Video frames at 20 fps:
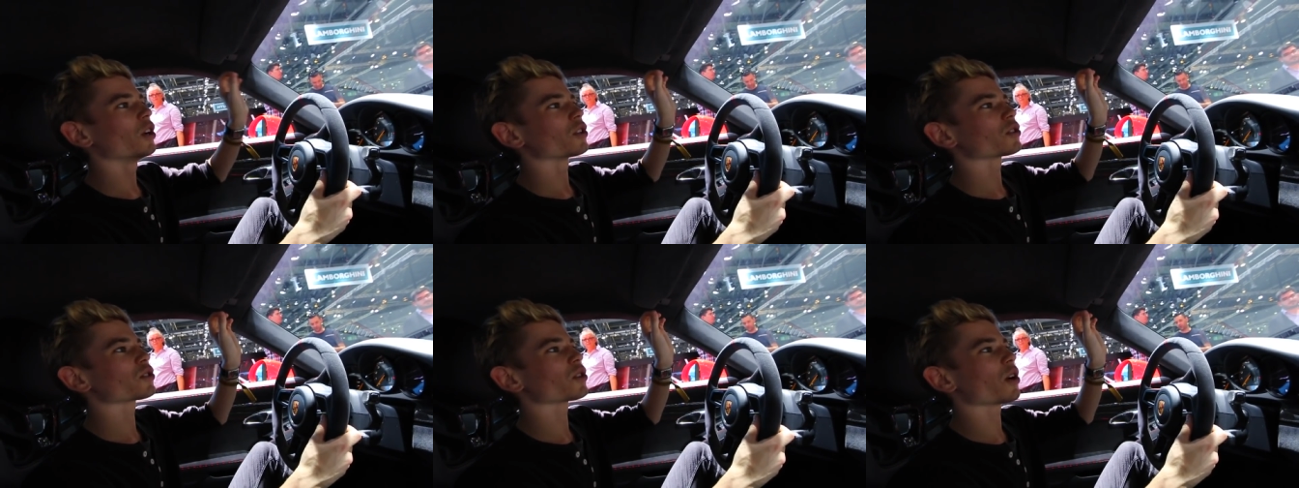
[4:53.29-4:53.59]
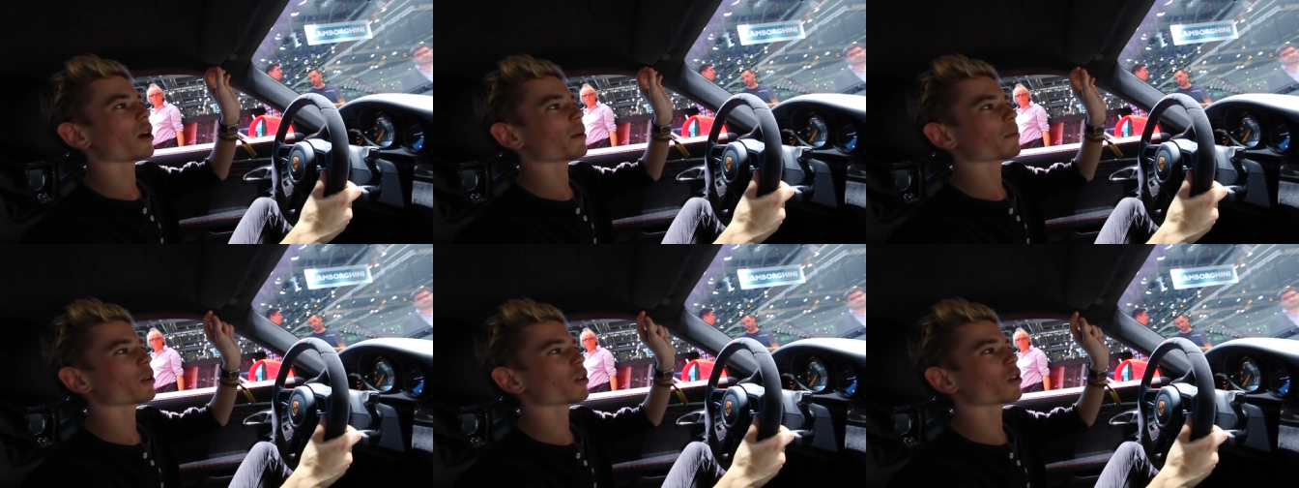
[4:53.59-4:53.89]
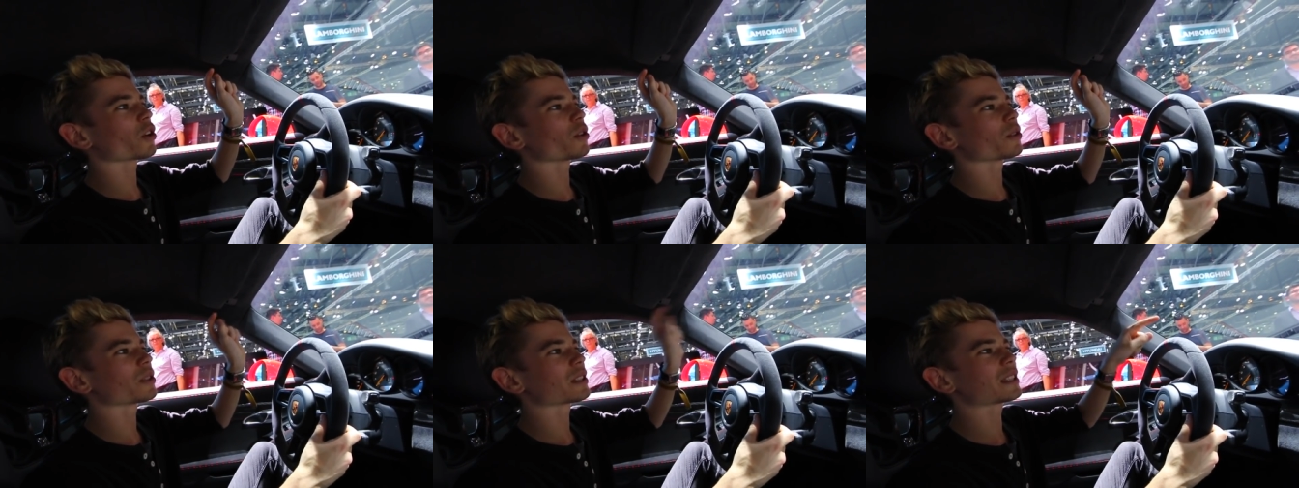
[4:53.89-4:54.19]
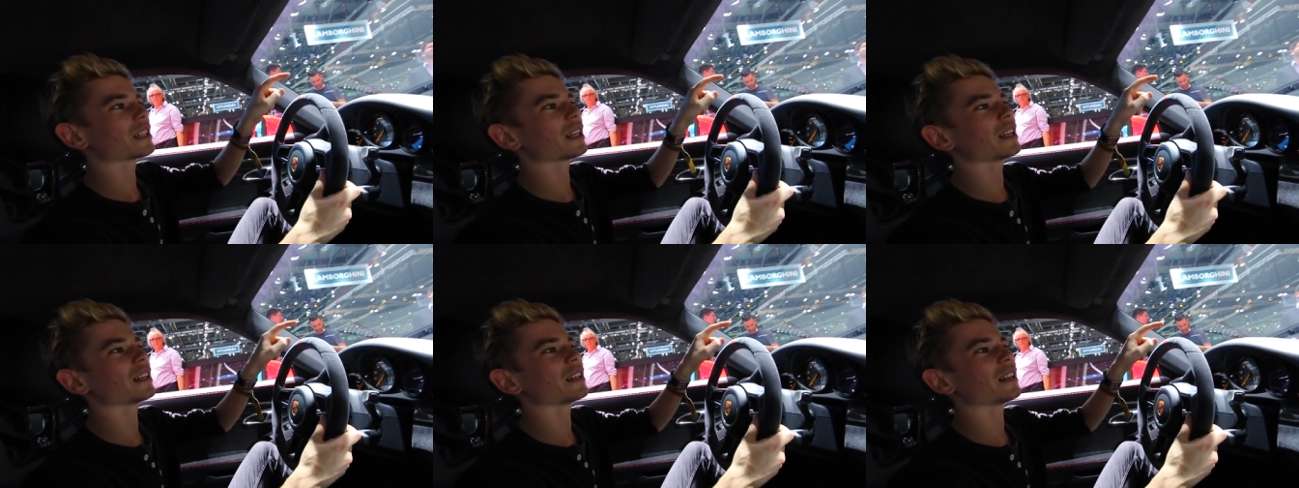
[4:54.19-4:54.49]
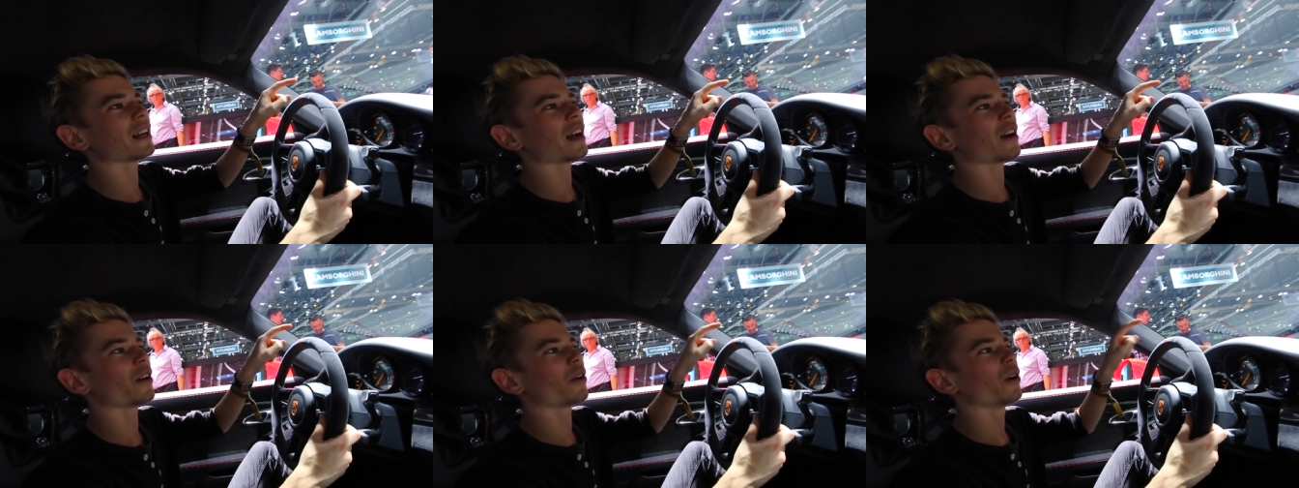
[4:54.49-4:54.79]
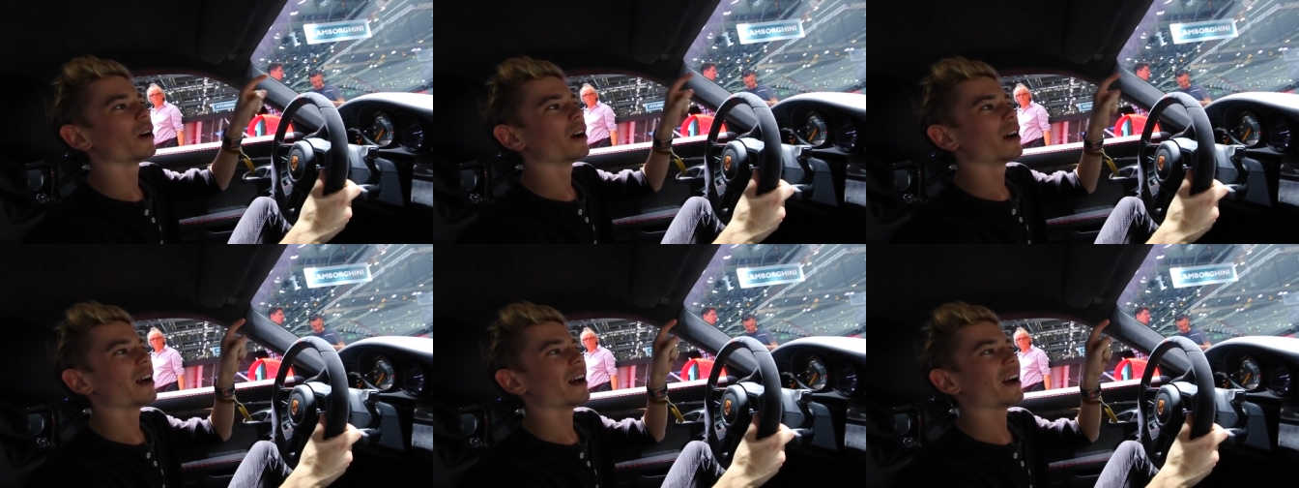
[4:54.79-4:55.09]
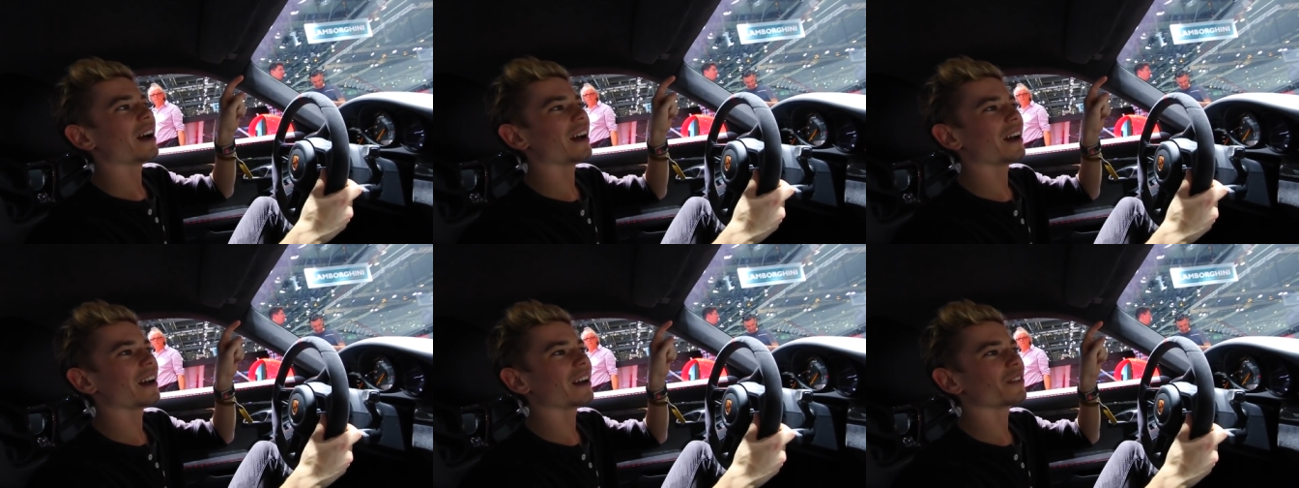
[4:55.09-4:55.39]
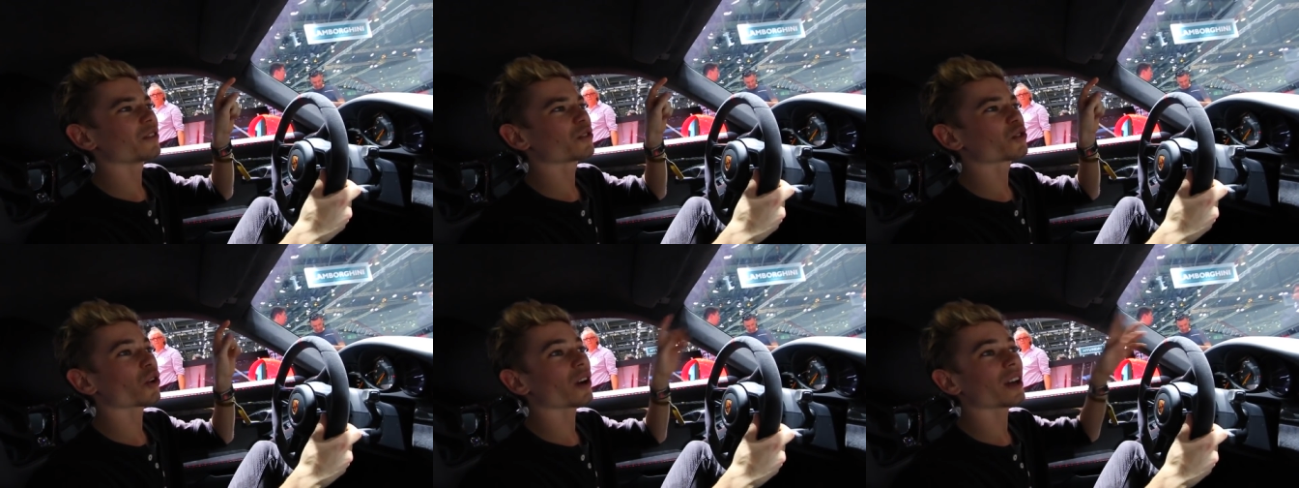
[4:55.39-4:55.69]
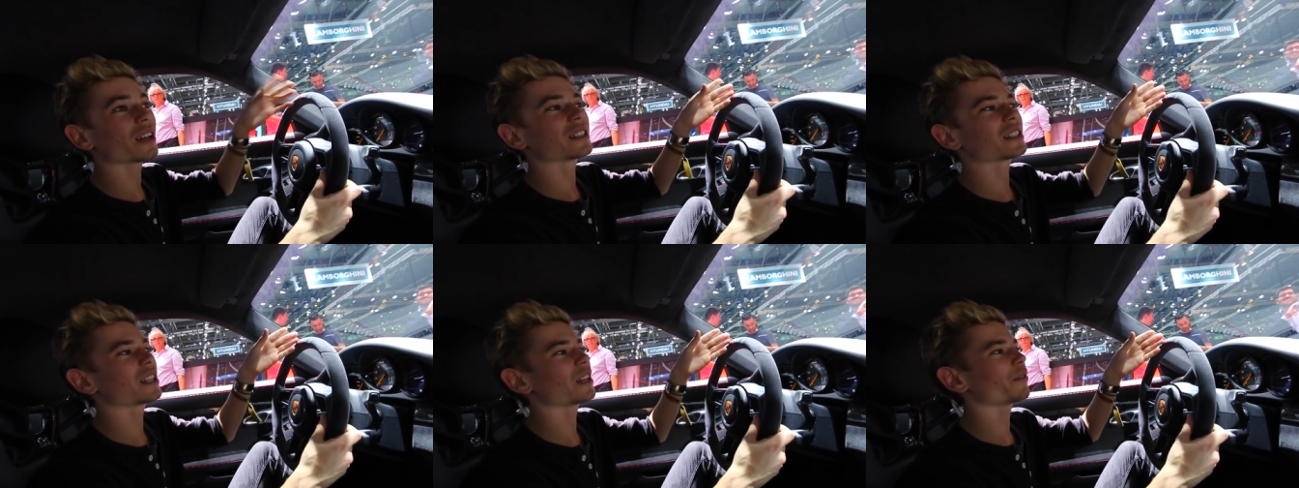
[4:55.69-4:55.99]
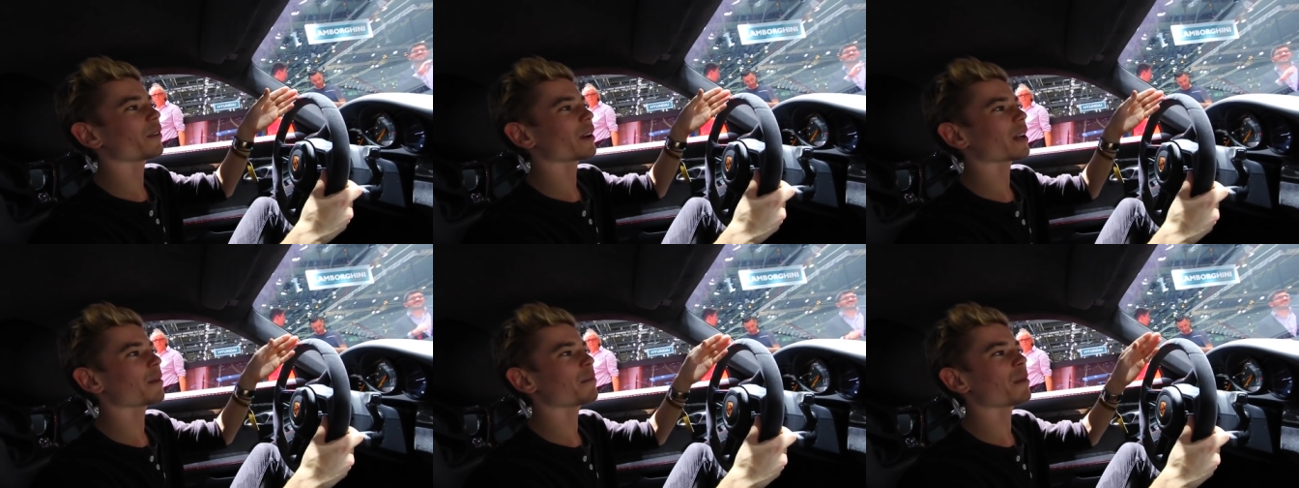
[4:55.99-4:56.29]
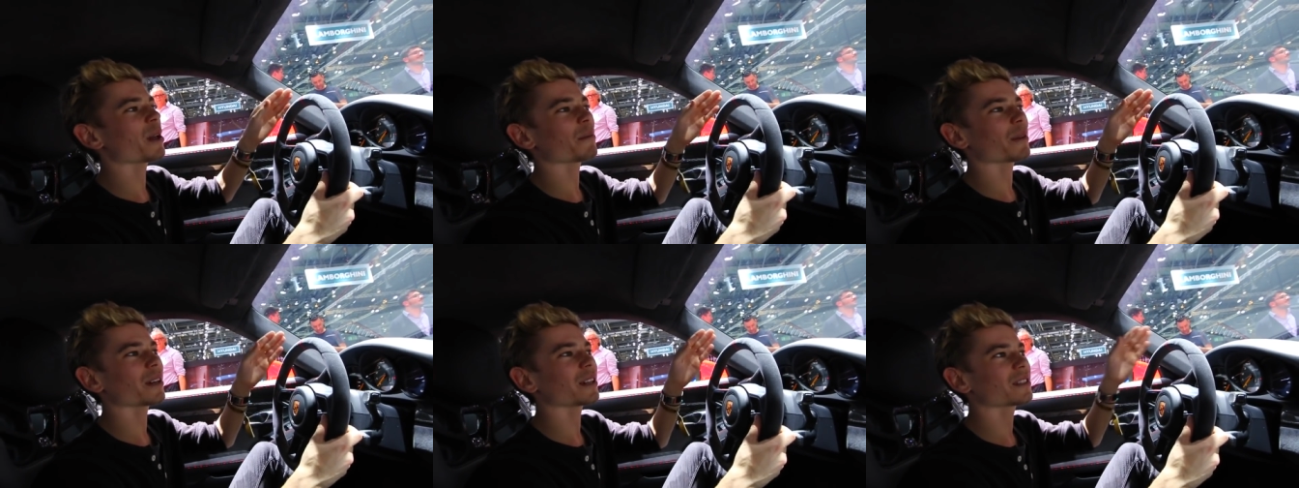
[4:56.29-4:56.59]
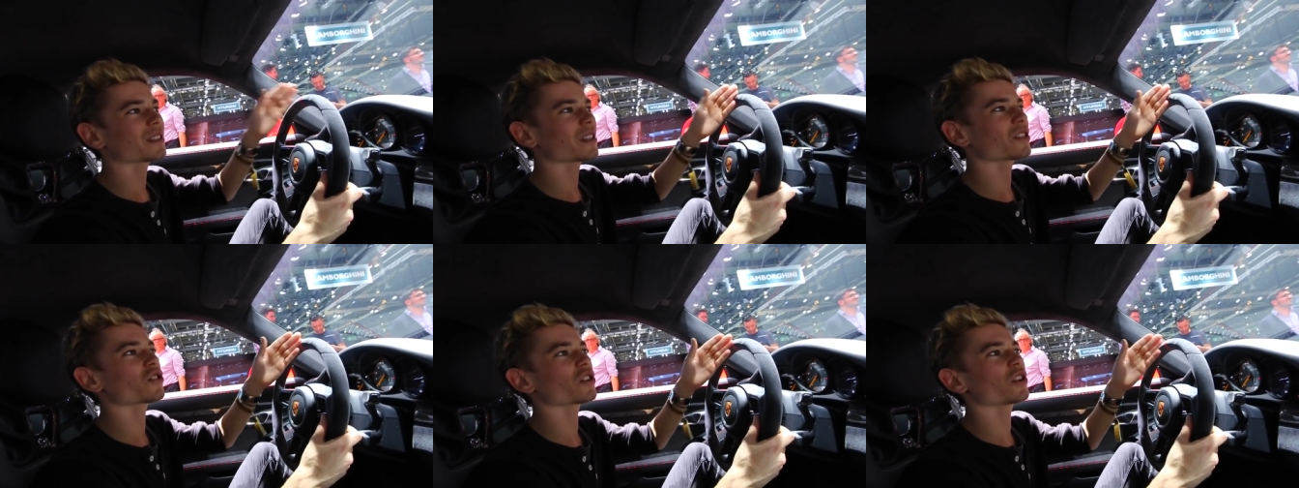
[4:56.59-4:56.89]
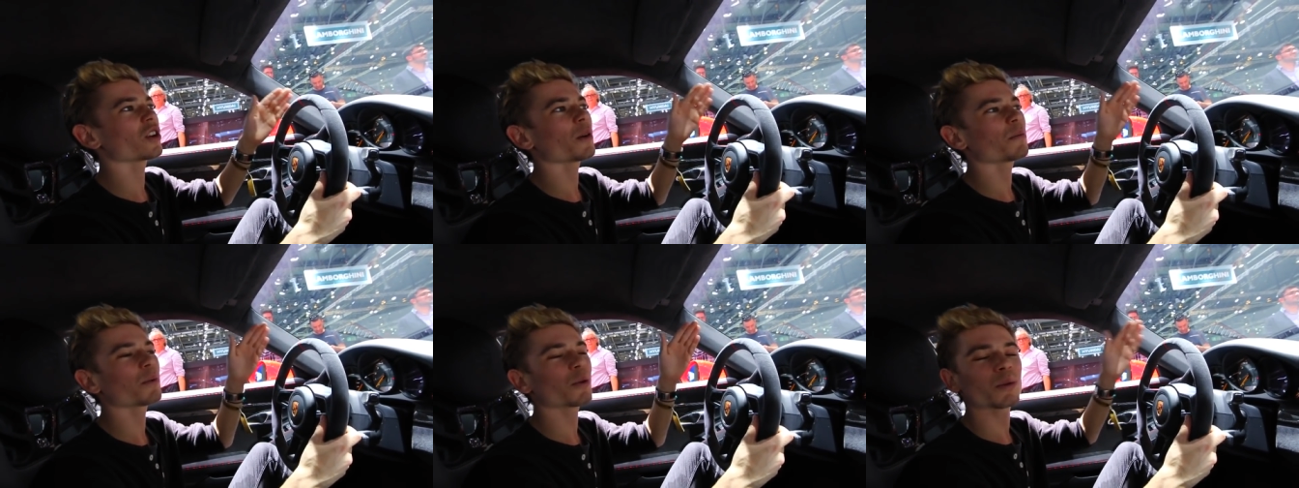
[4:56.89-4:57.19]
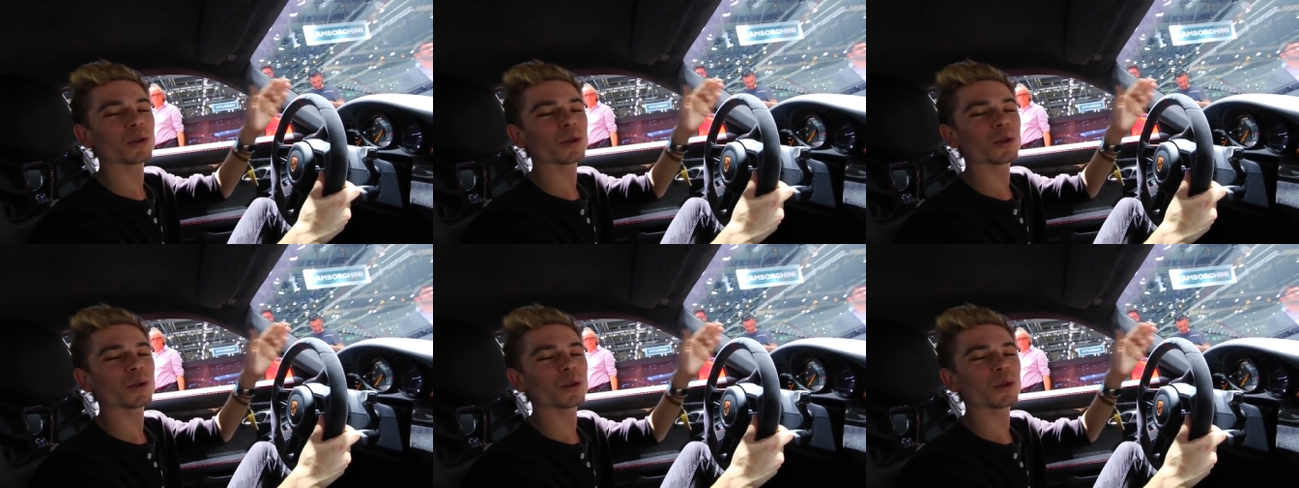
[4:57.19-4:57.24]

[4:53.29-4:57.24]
So I'm going to go see it now and try and see if I can make my decision up or